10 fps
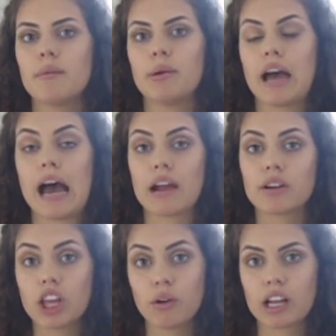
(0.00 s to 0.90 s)
But I
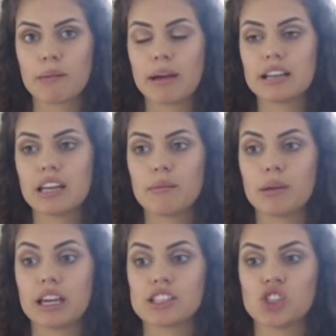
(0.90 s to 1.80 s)
really recommend it
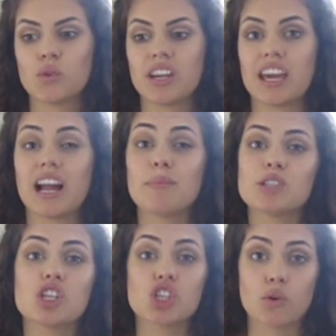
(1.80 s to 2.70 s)
because you can get up
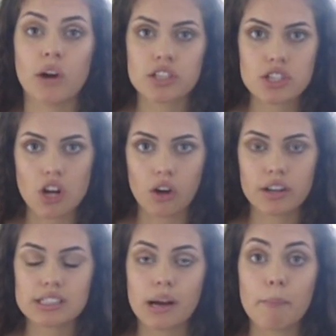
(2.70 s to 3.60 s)
to
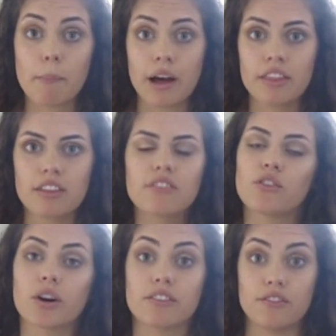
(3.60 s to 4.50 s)
$200 a month
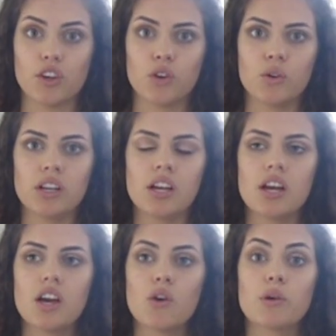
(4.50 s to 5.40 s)
for food,
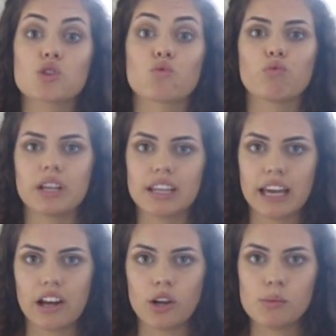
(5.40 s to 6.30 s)
which really
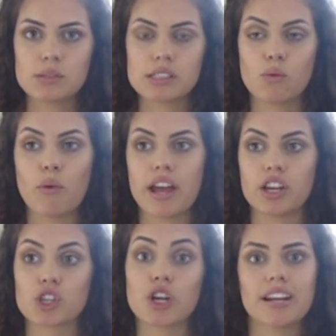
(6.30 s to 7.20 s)
helps when
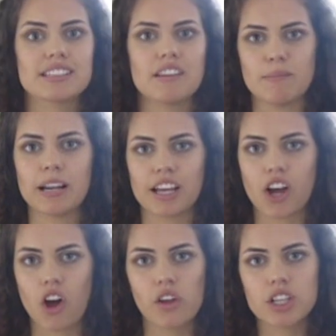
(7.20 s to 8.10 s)
you're trying to save money in
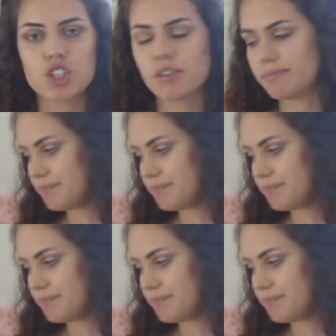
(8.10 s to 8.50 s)
college.